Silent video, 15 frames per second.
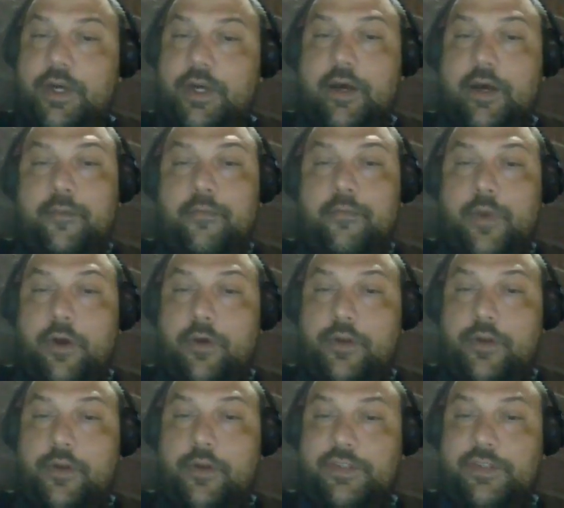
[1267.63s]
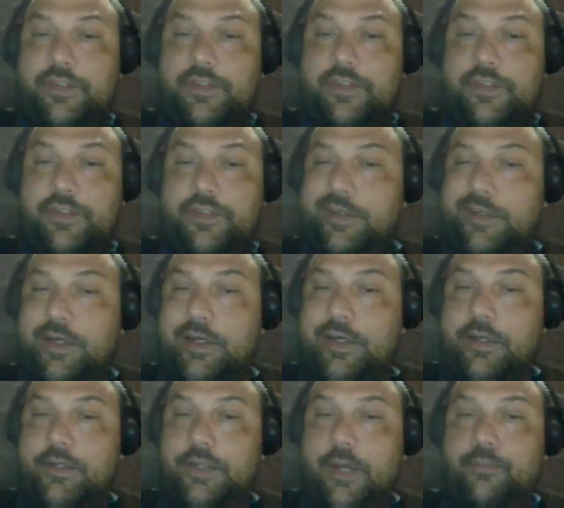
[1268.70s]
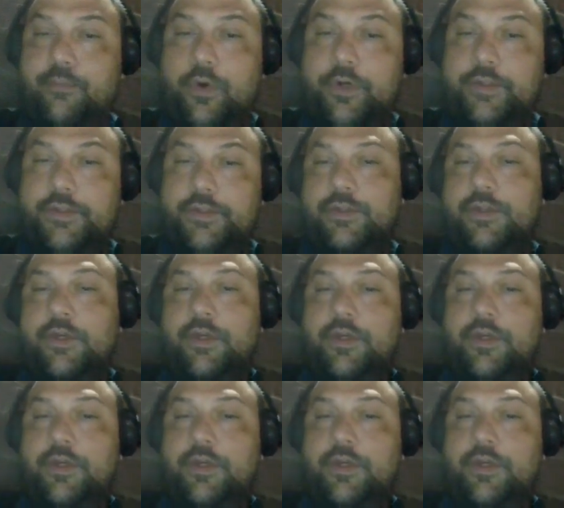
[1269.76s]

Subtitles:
artistic type works.